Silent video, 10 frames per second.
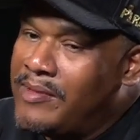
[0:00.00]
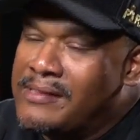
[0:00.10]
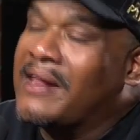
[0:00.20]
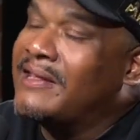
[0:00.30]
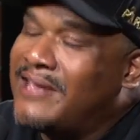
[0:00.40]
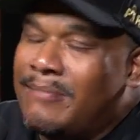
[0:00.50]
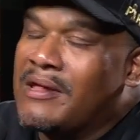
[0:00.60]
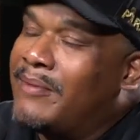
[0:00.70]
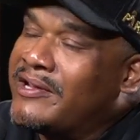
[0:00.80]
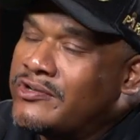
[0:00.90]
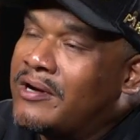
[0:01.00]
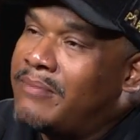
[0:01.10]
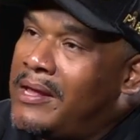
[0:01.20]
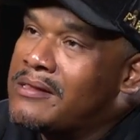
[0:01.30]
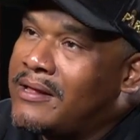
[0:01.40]
selling tapes out my trunk,
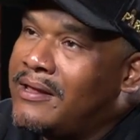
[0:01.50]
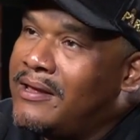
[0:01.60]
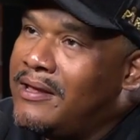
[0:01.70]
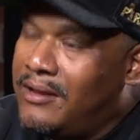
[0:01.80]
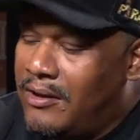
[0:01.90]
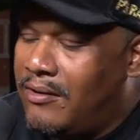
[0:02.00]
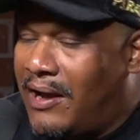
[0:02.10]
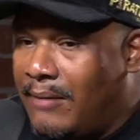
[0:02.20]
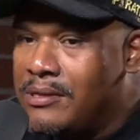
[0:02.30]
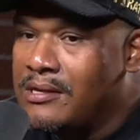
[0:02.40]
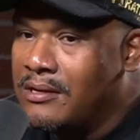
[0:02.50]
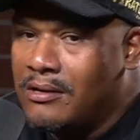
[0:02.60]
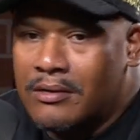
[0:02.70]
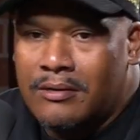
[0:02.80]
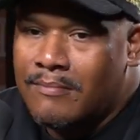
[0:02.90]
basically. I'm
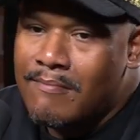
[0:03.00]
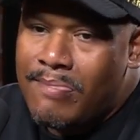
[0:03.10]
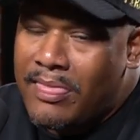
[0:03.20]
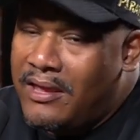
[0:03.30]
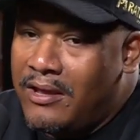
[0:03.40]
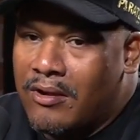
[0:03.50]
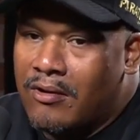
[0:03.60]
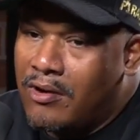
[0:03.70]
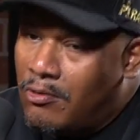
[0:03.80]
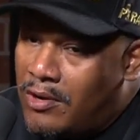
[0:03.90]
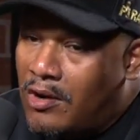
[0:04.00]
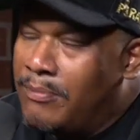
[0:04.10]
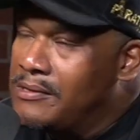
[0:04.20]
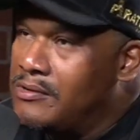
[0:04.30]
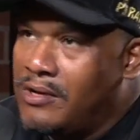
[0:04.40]
still, you know, going to
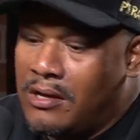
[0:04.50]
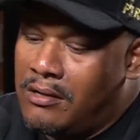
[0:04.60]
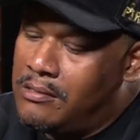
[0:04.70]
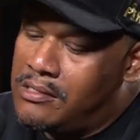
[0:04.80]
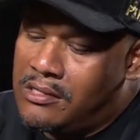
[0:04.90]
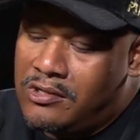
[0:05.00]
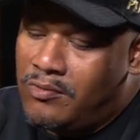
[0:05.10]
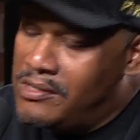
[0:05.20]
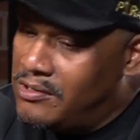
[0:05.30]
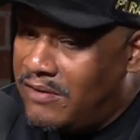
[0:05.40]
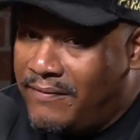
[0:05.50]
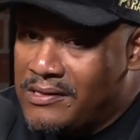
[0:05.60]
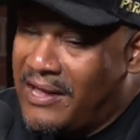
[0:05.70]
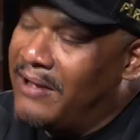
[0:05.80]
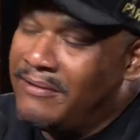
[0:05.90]
open studios, doing studio
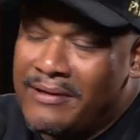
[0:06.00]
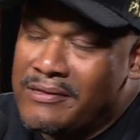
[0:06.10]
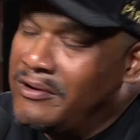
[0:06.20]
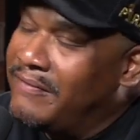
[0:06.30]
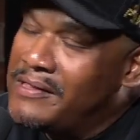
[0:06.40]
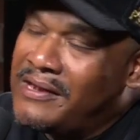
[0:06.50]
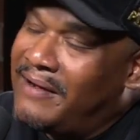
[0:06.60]
visits. I got a studio visit